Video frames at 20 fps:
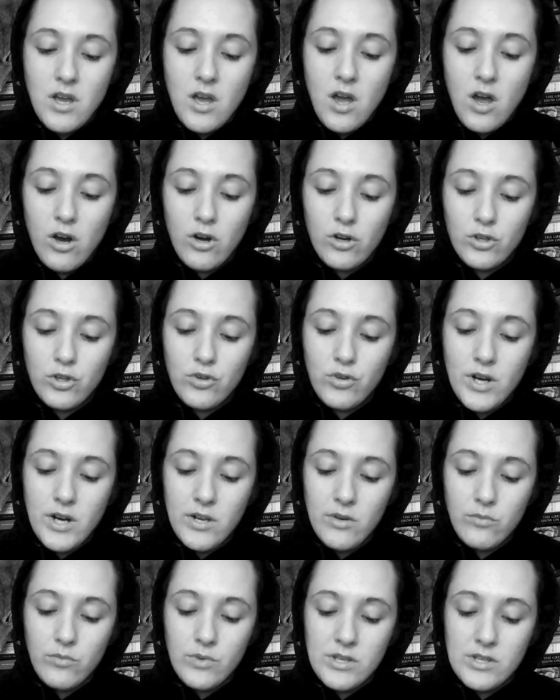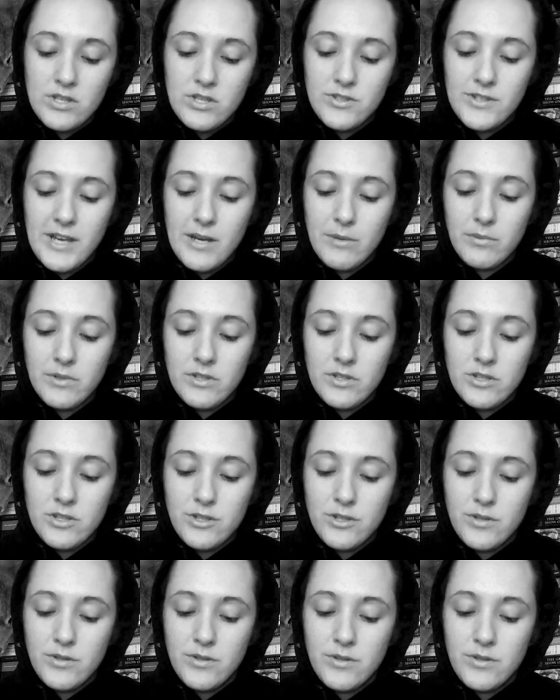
Our credit reestablished.